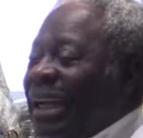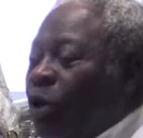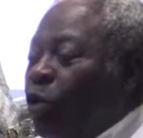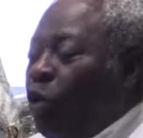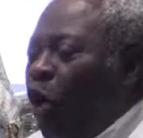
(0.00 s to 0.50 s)

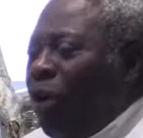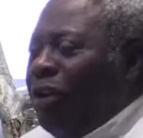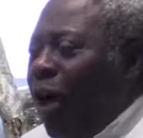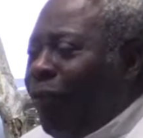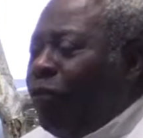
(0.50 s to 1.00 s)

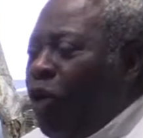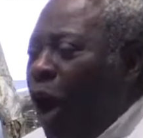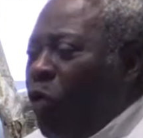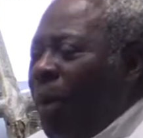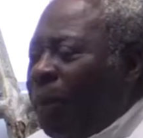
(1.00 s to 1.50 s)
glory of
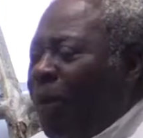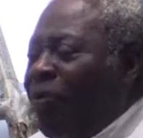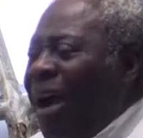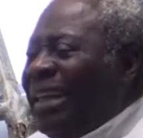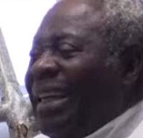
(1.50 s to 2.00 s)
God will
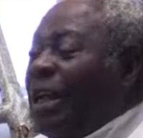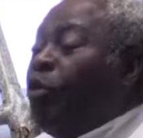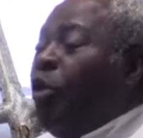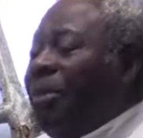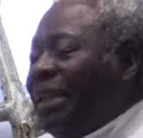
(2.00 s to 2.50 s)
provide the
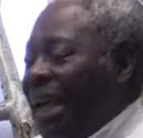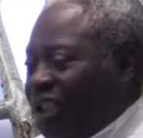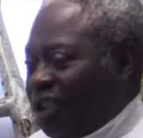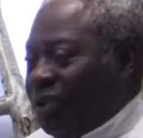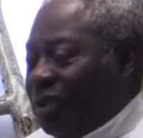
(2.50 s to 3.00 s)
illumination.